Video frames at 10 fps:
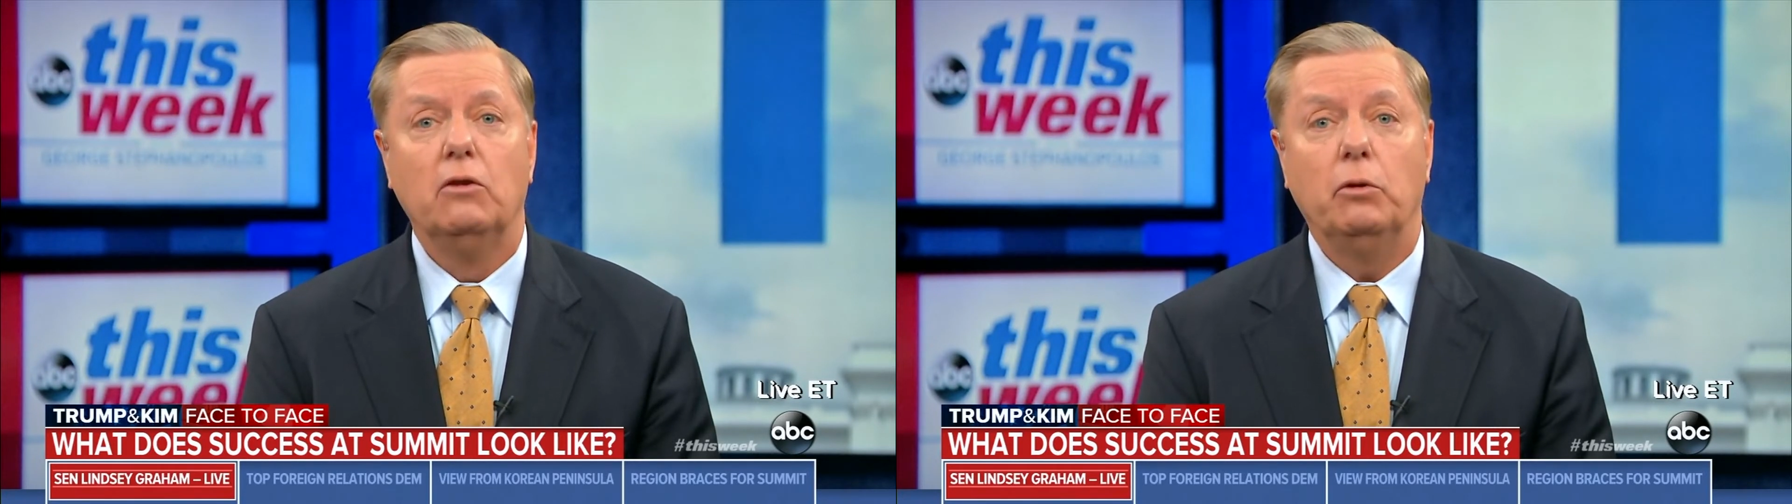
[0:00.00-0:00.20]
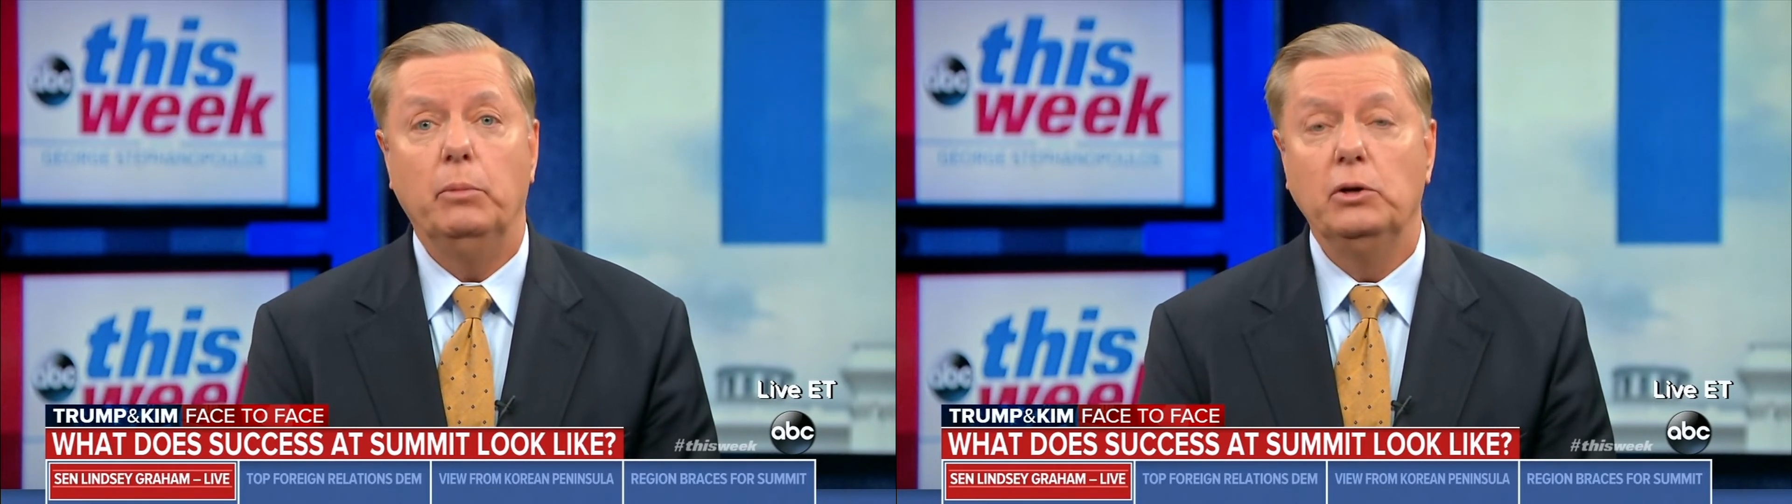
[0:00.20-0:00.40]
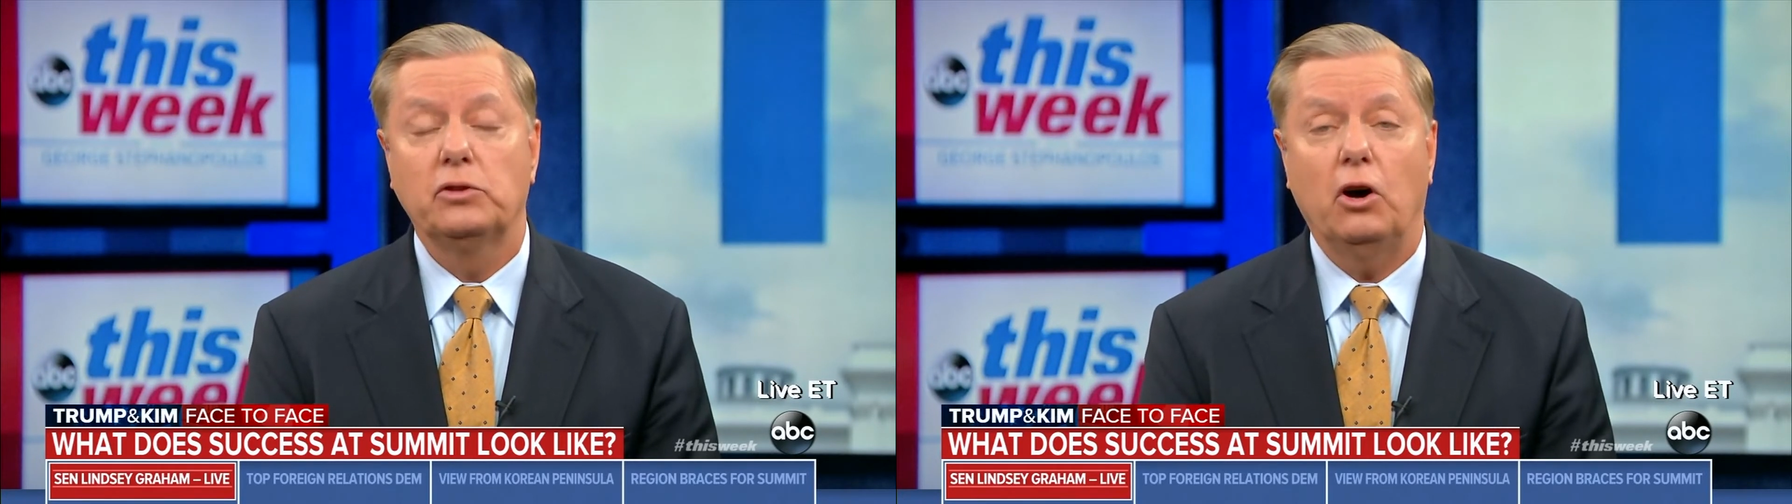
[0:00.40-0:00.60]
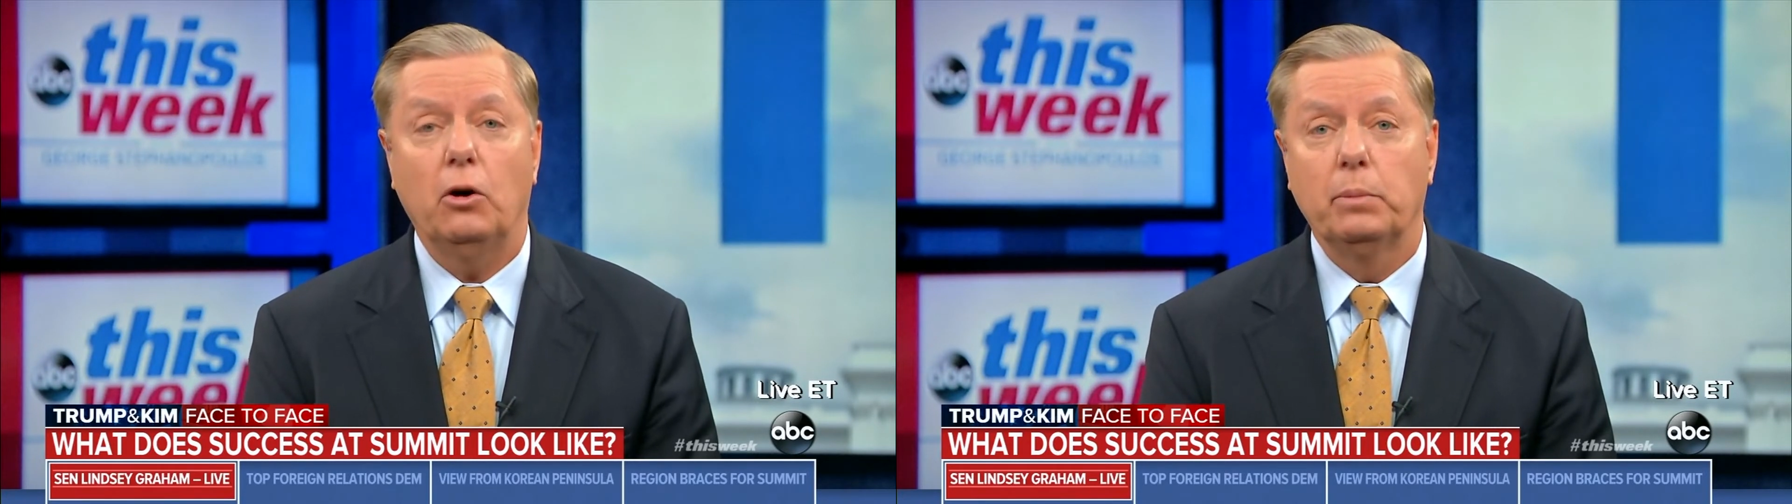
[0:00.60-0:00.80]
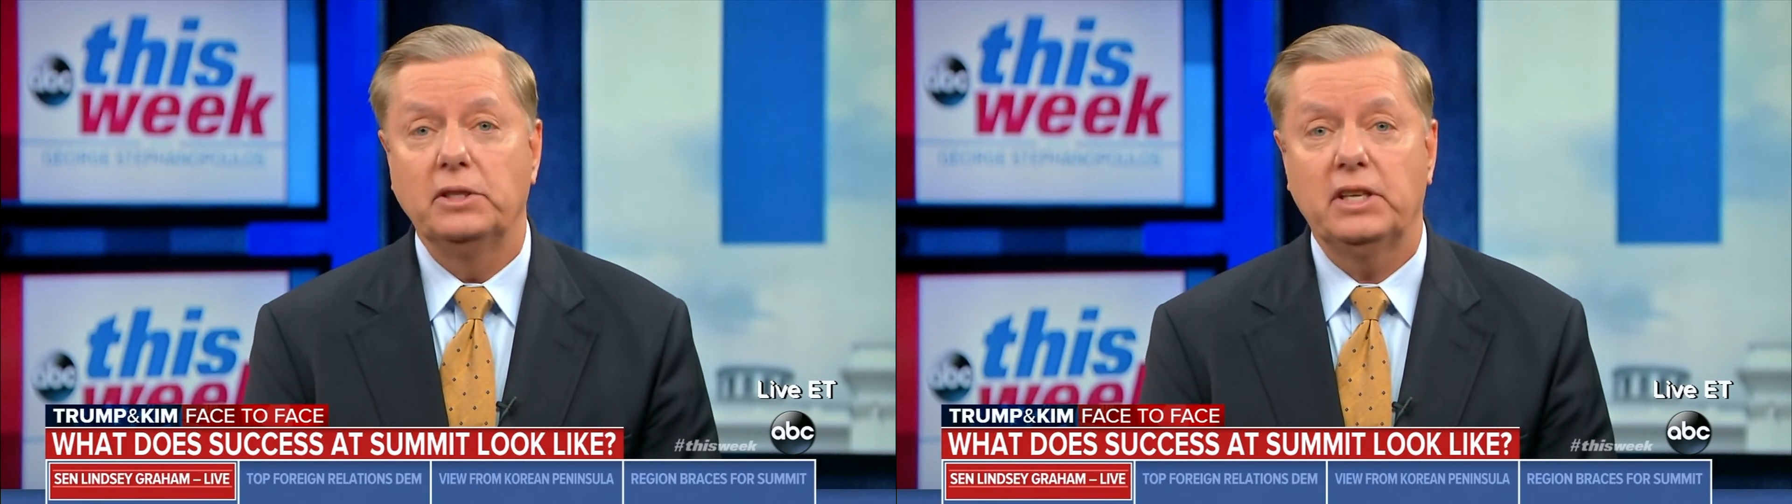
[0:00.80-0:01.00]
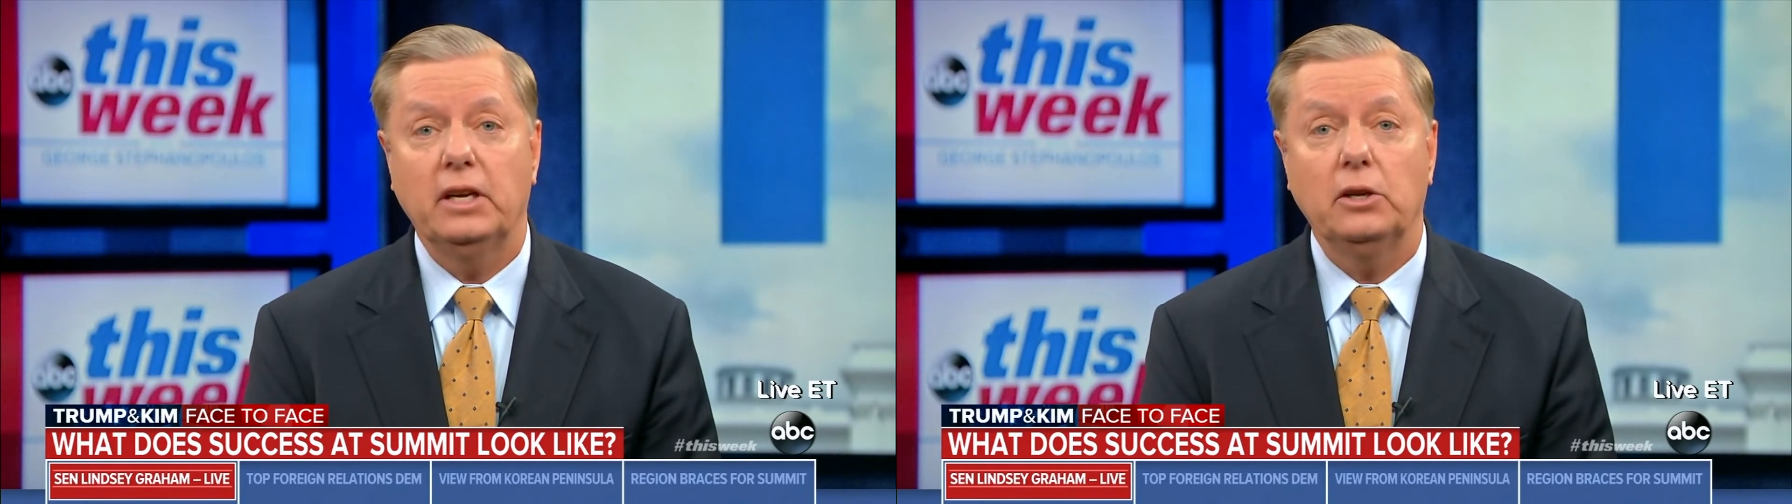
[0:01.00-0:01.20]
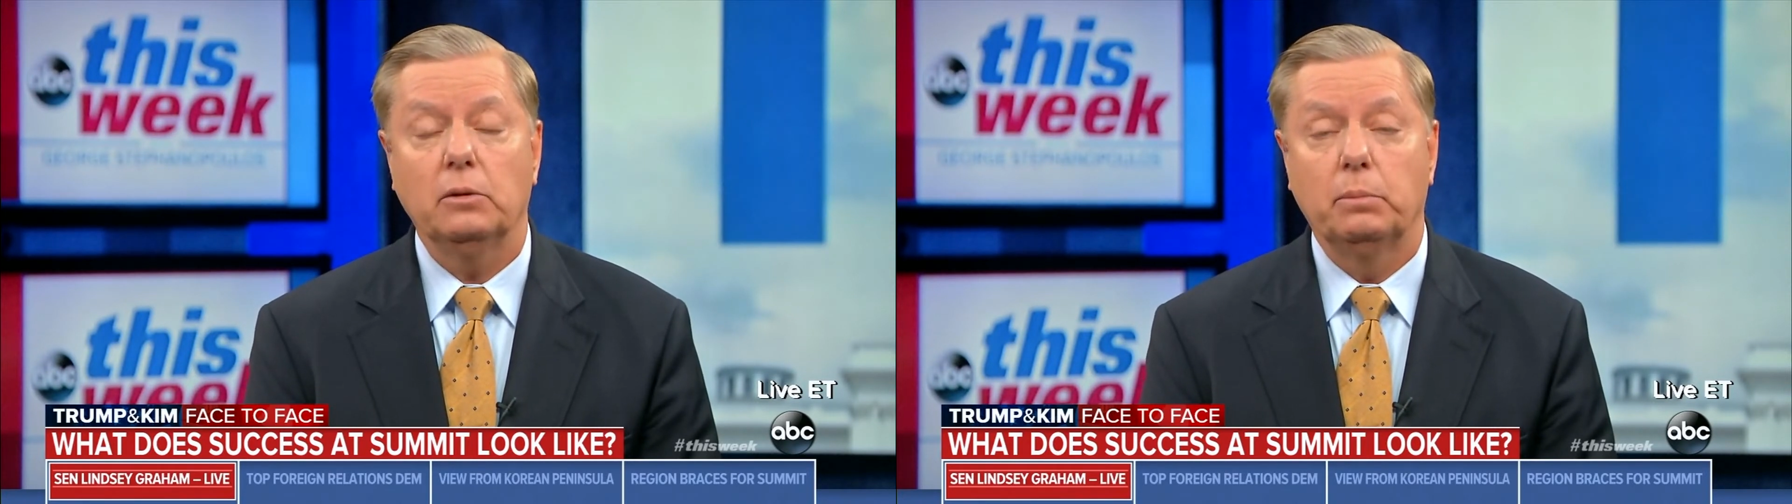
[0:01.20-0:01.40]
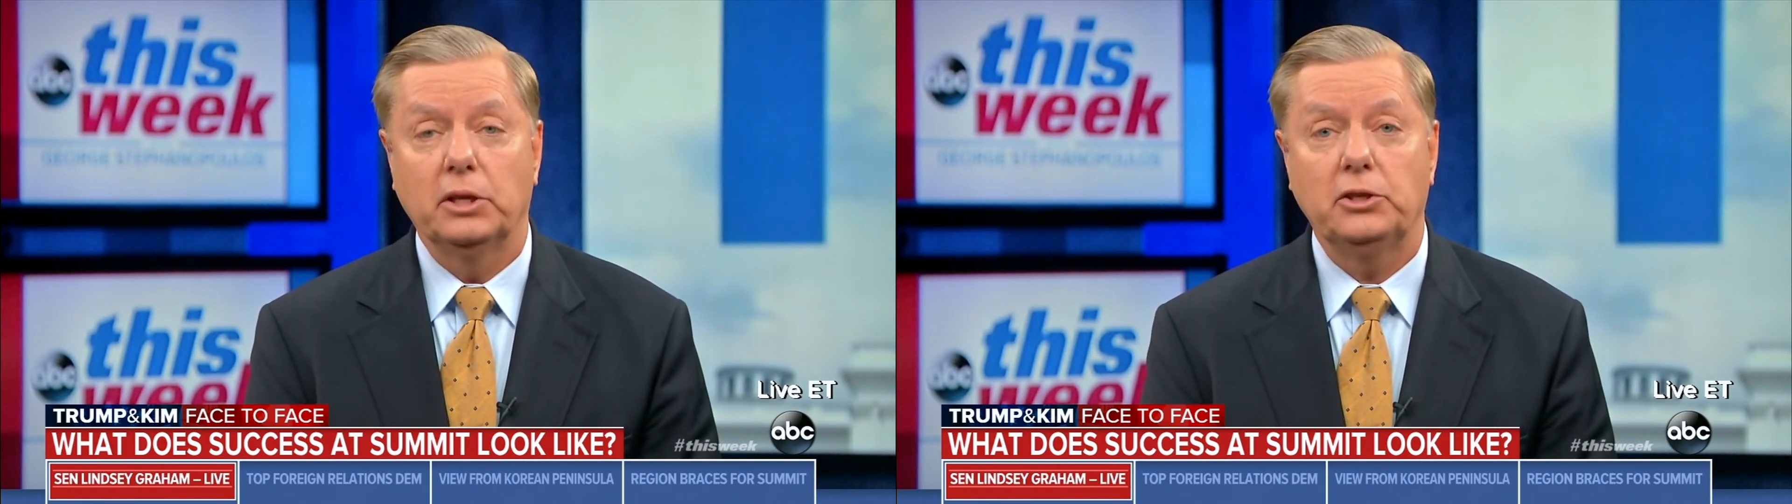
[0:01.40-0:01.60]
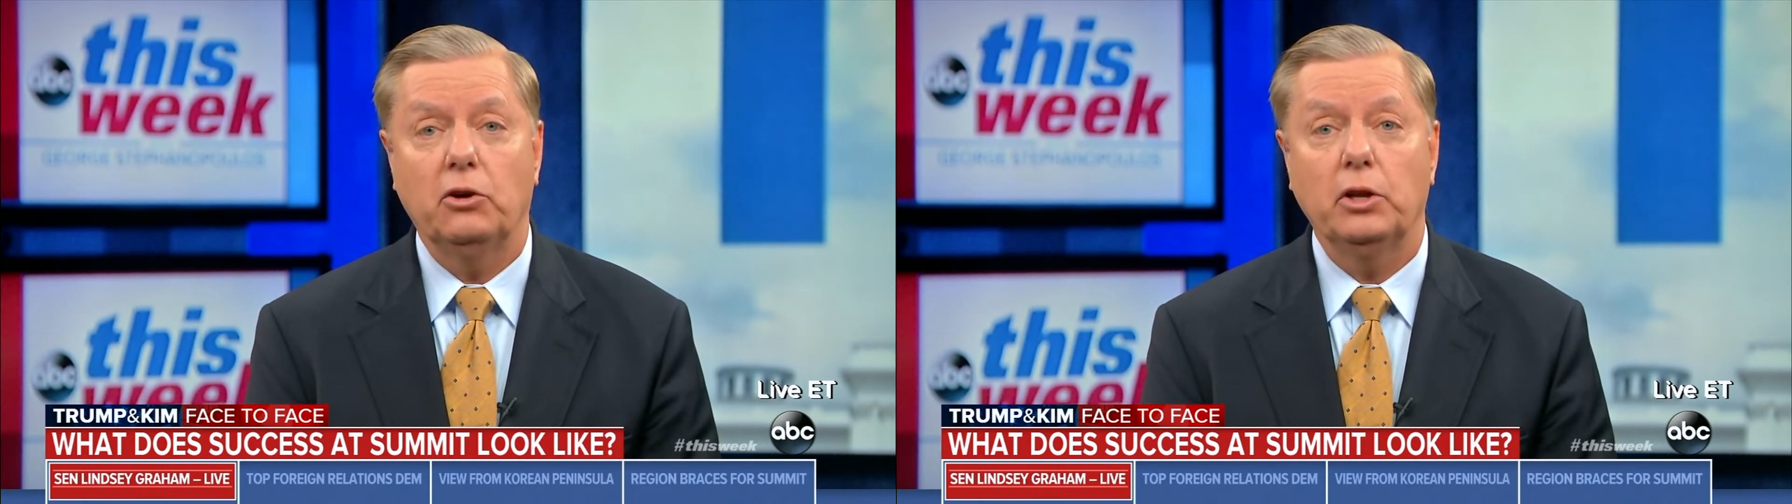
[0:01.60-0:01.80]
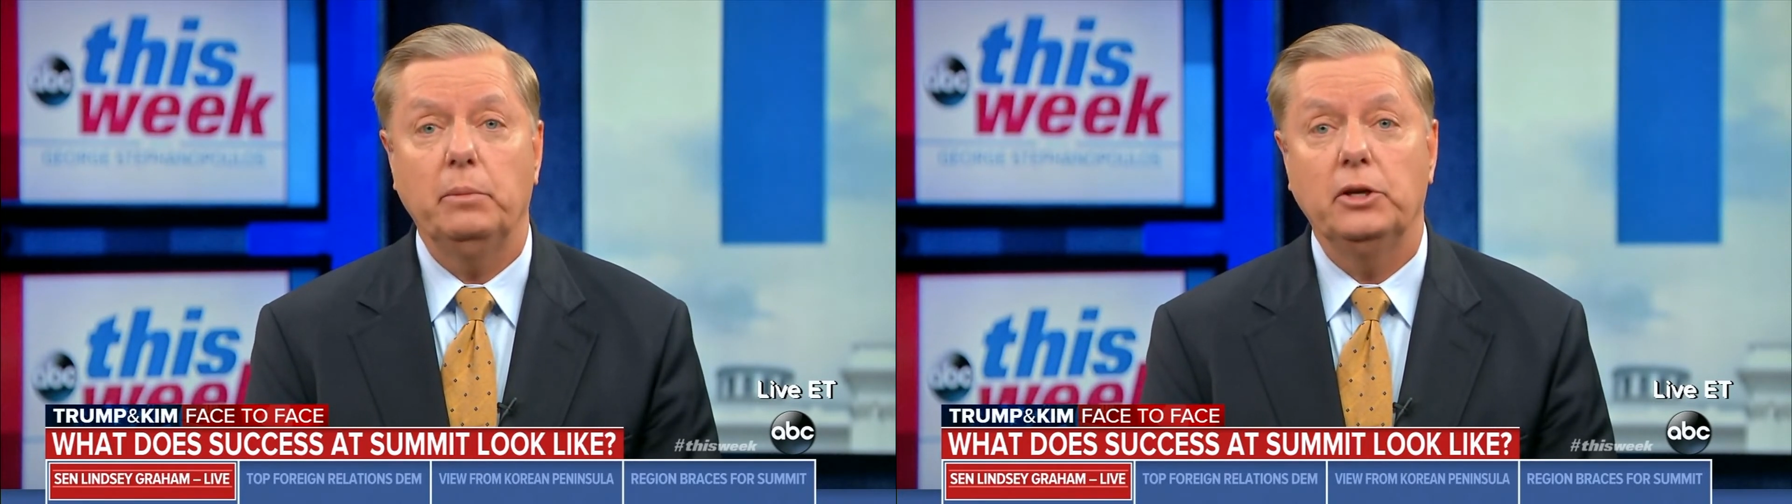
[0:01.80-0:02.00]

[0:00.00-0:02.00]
removes all plutonium